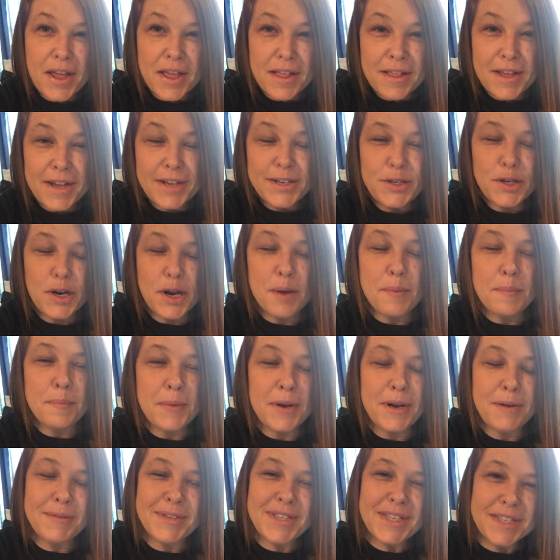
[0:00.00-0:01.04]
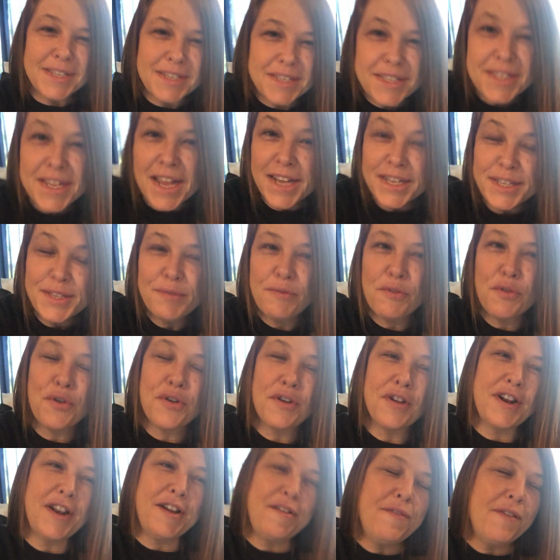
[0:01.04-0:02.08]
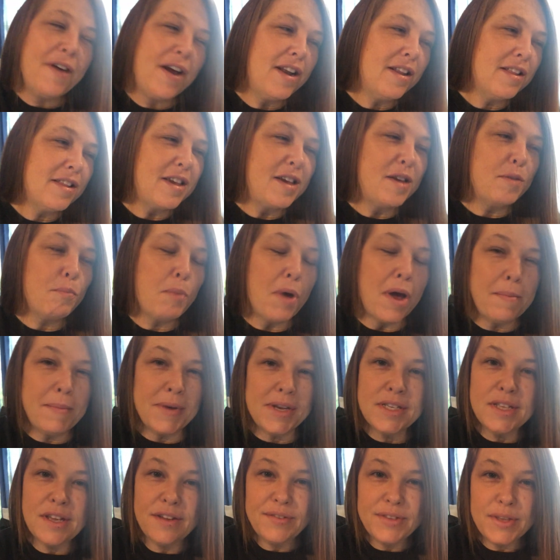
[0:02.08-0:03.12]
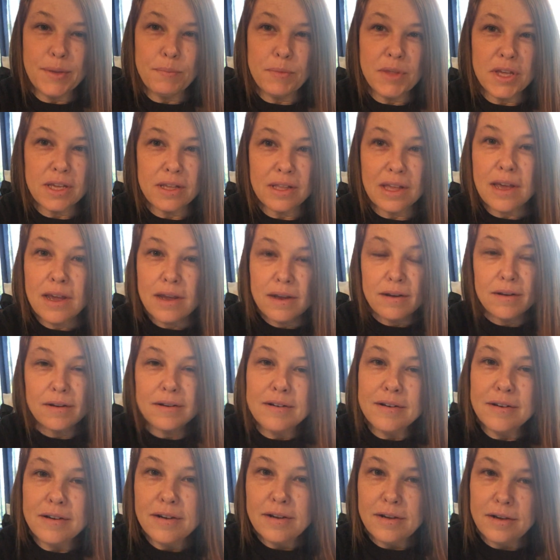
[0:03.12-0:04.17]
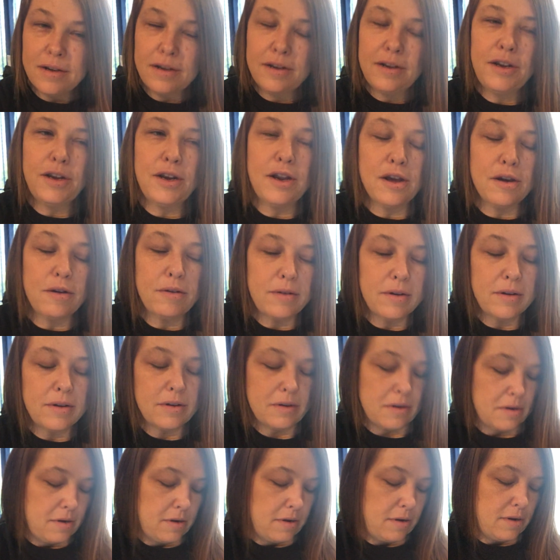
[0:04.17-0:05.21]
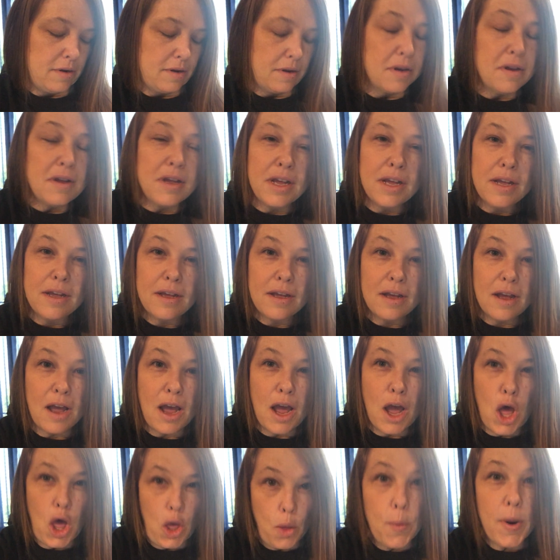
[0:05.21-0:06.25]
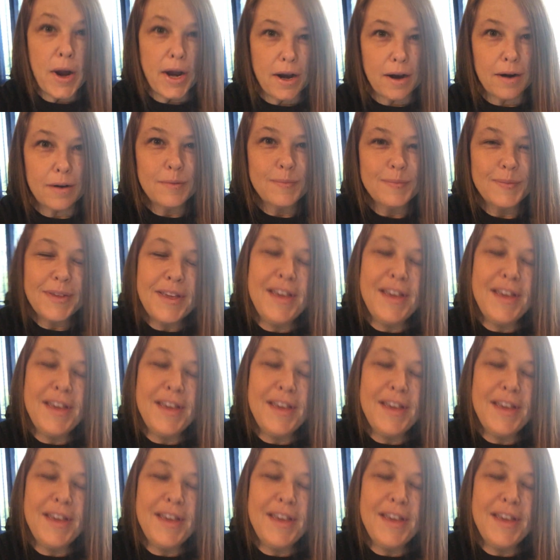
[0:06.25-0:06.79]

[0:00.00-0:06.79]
LA trip, but it was successful and I finally bought myself something that, you know, I'll wear.